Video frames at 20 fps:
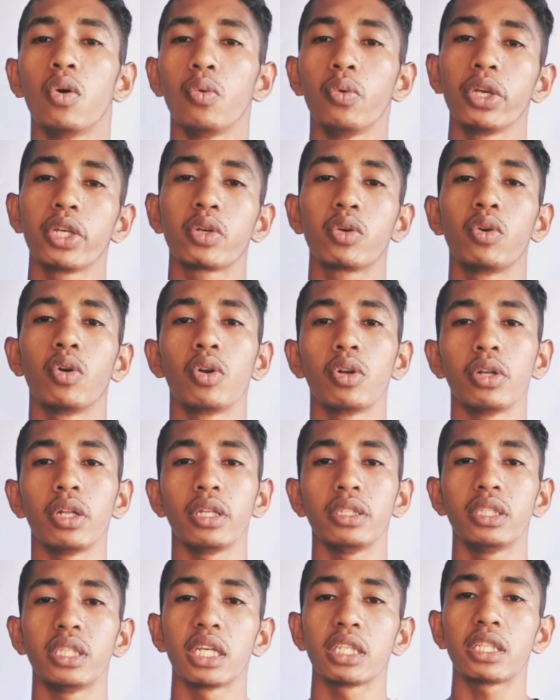We could
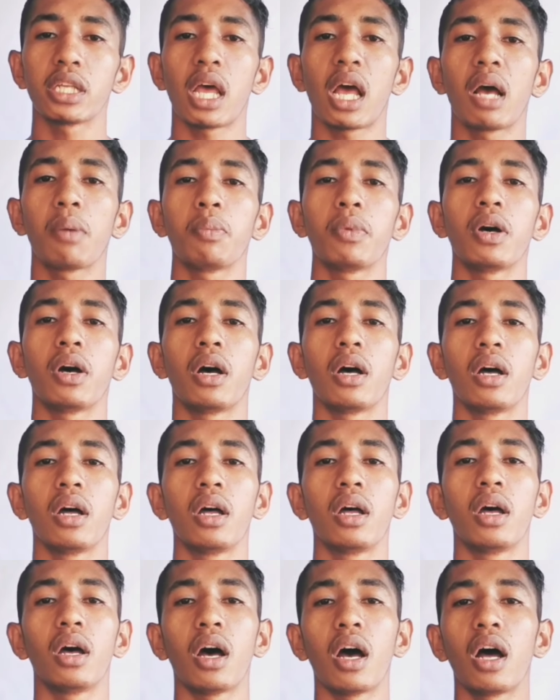judge up
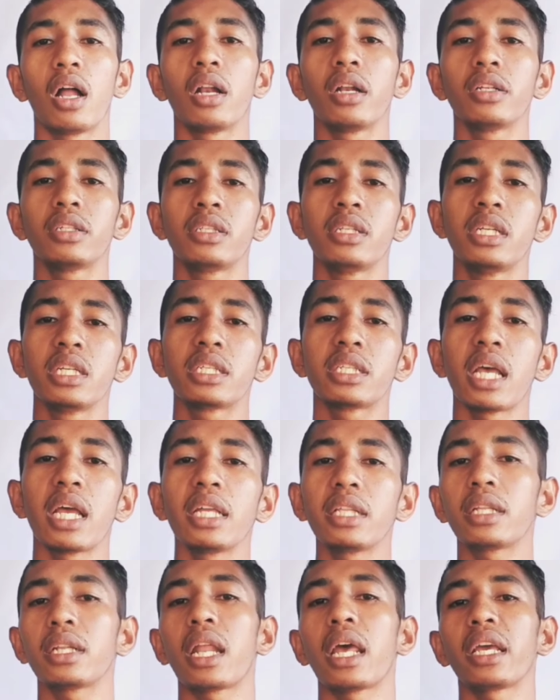all the
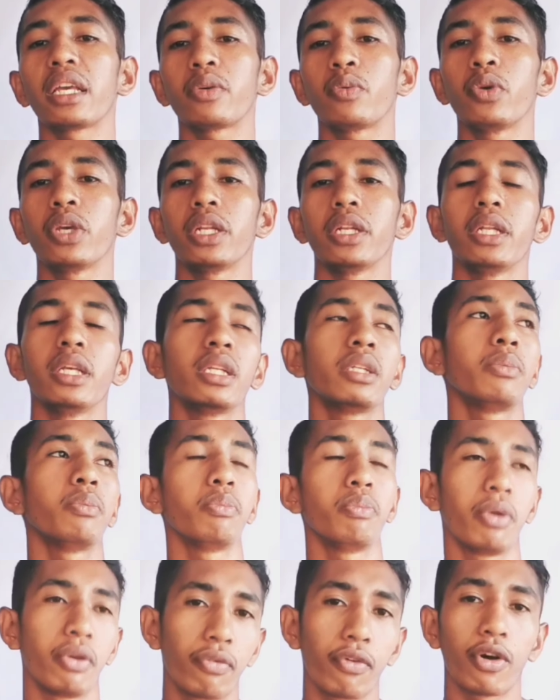sides like we did
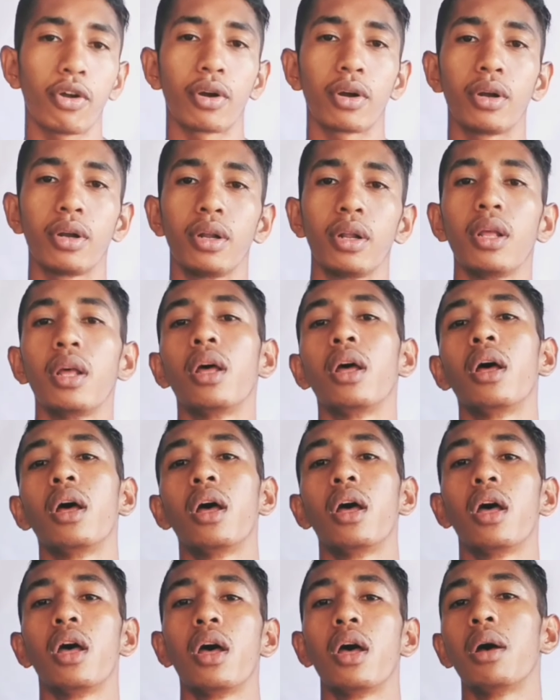before.
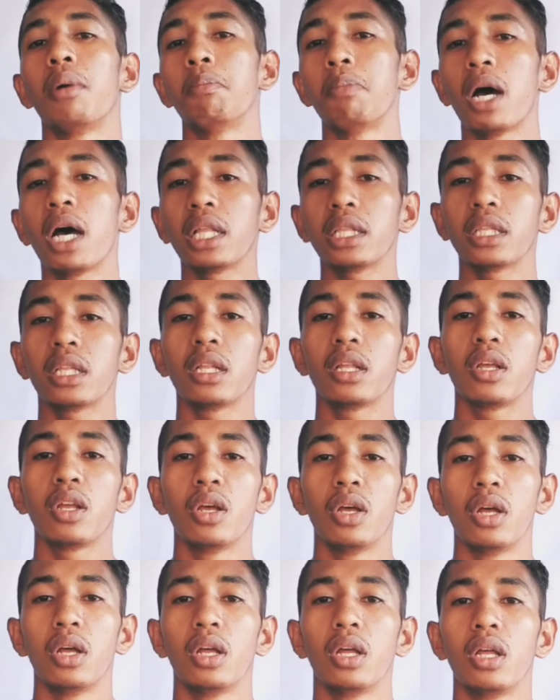But
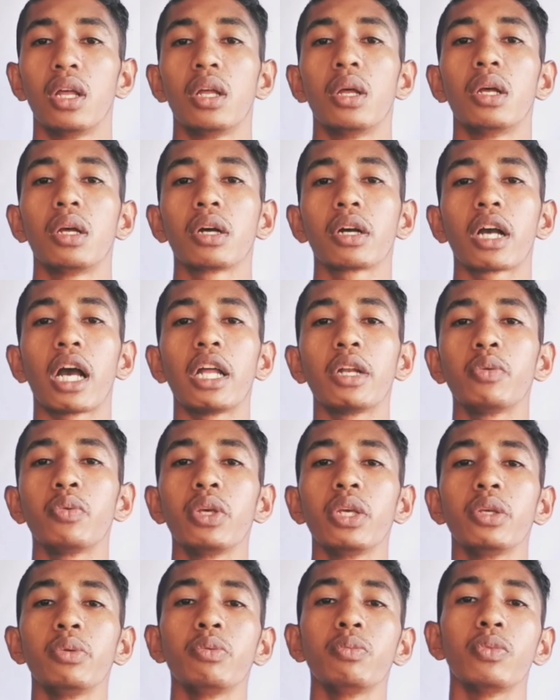can
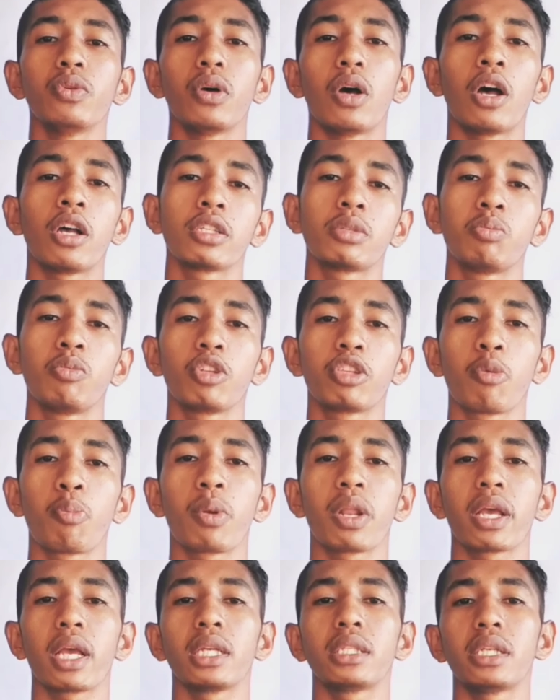we use
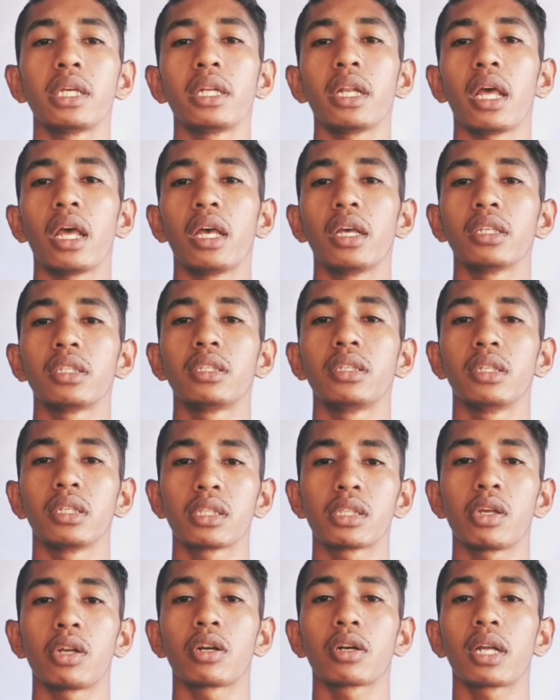multiplication as
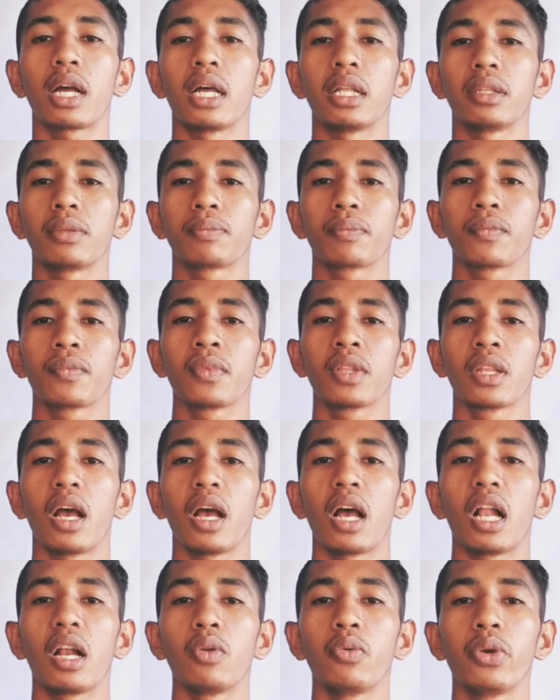a shortcut?
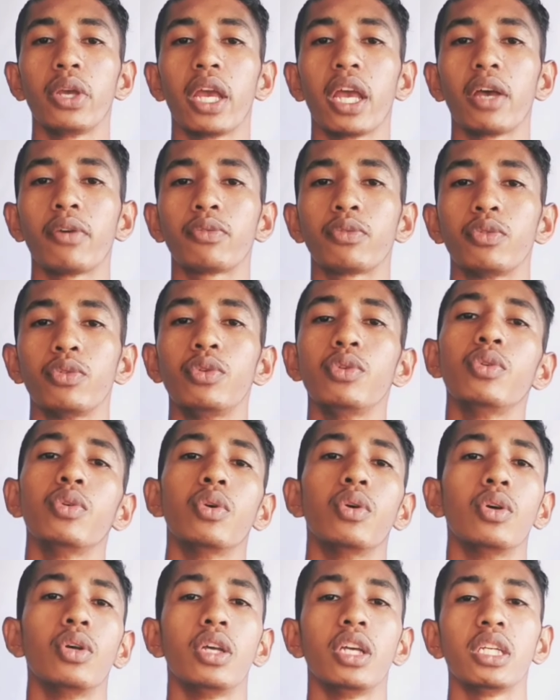All we have to
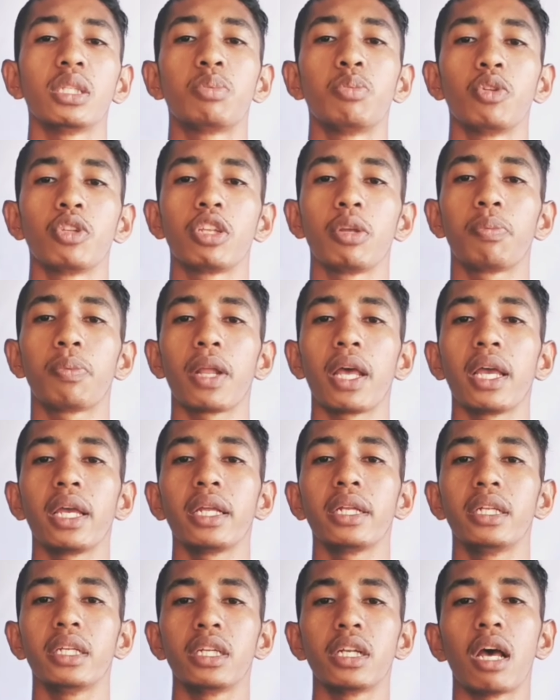do is
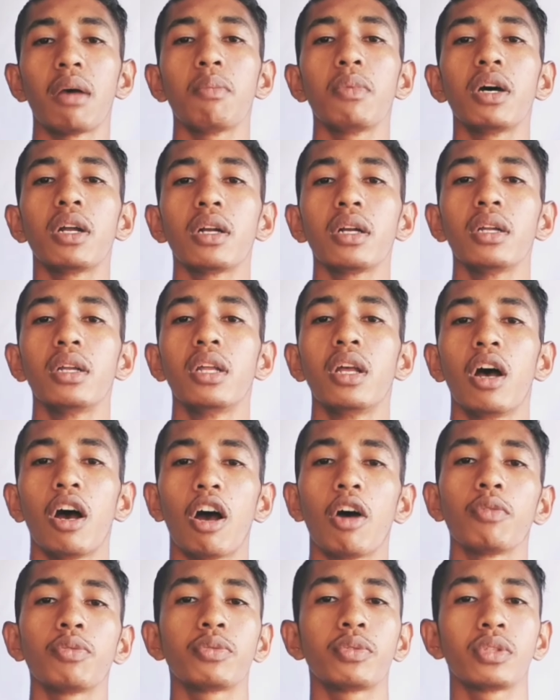multiply the number
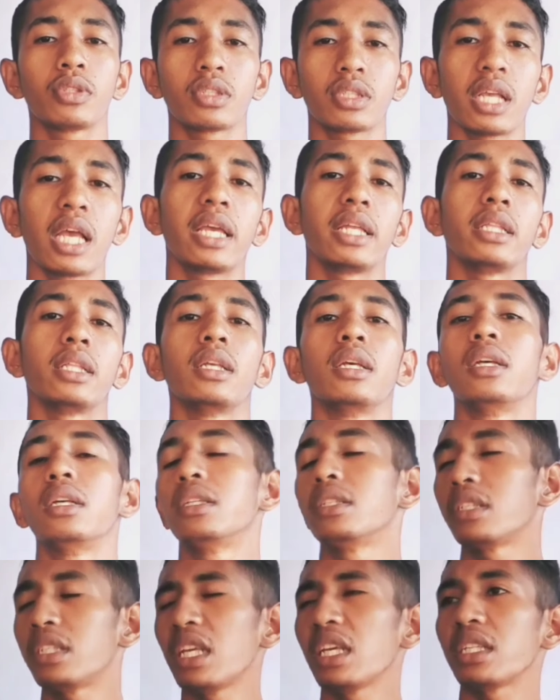of sides
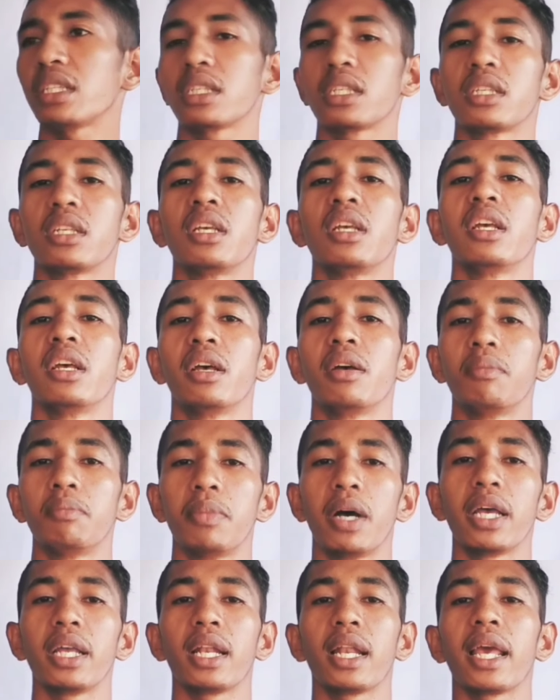6
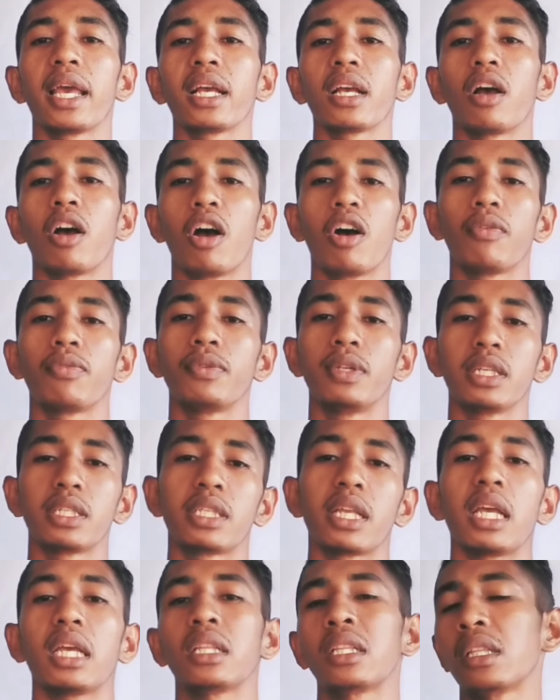by length of the
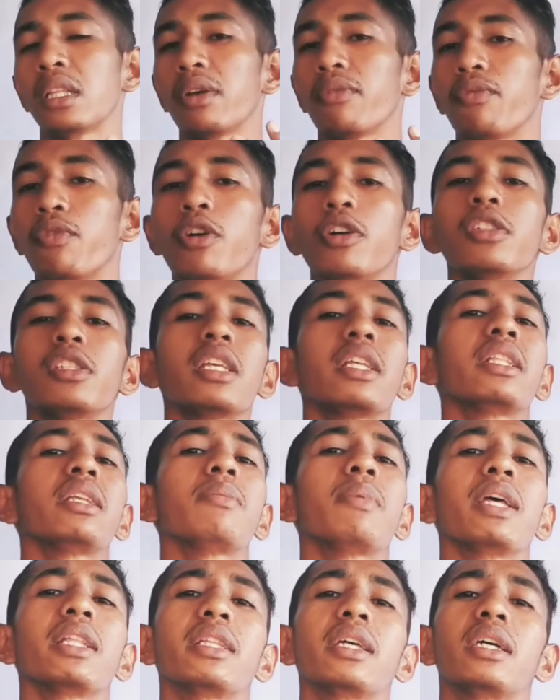side 4
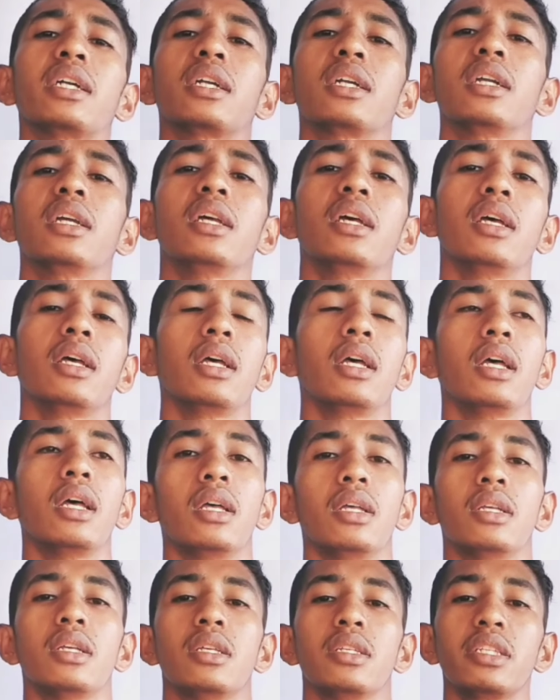cm.
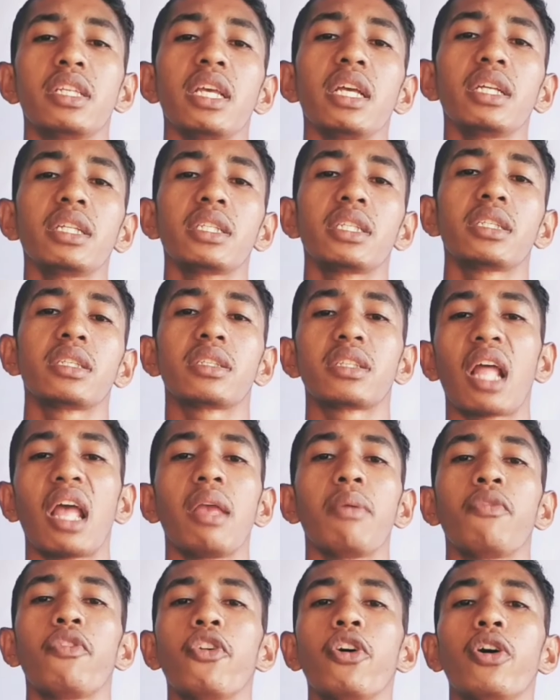6
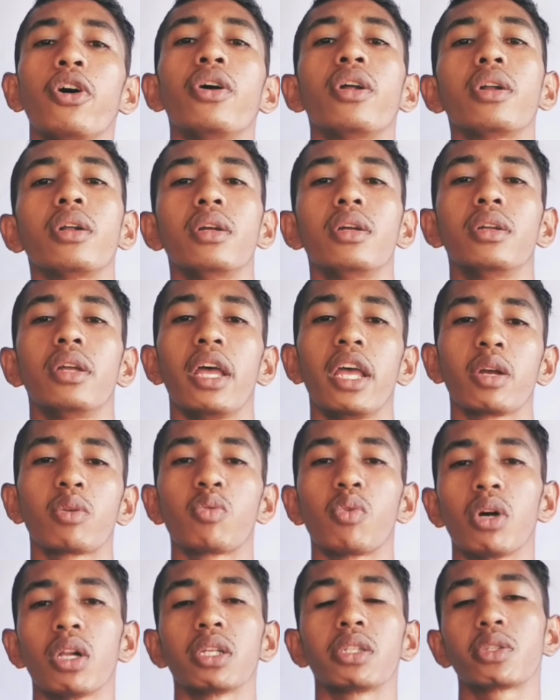times 4
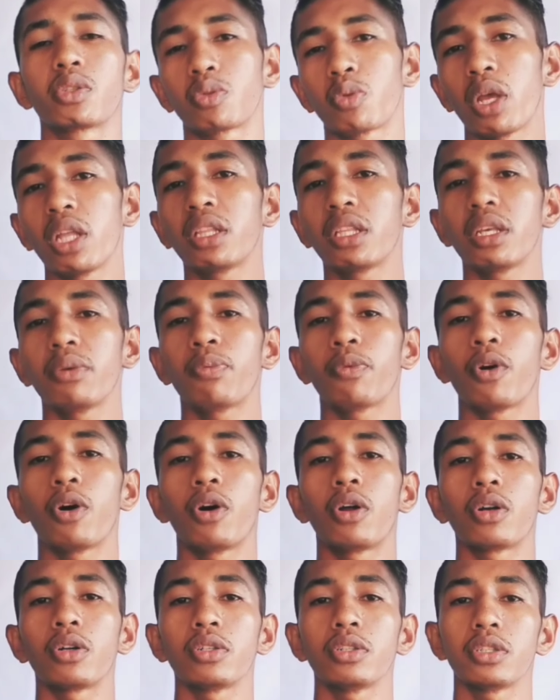equals
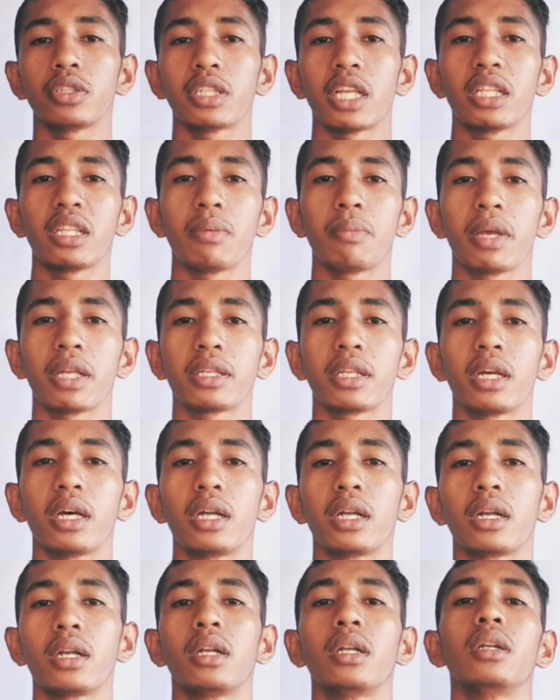24
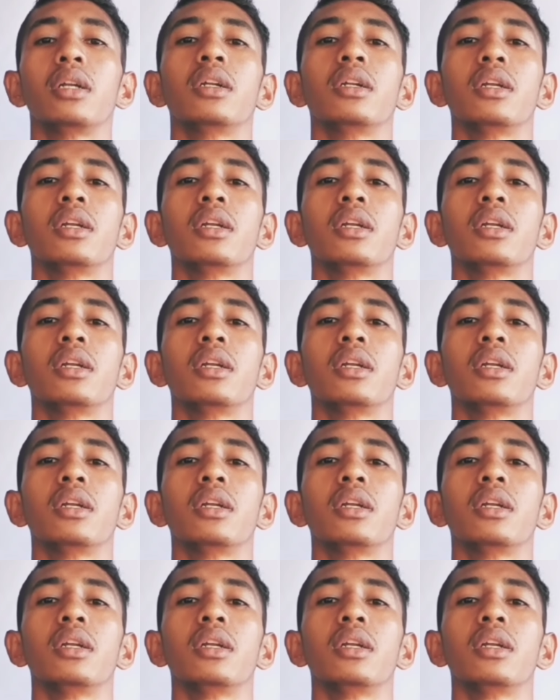cm.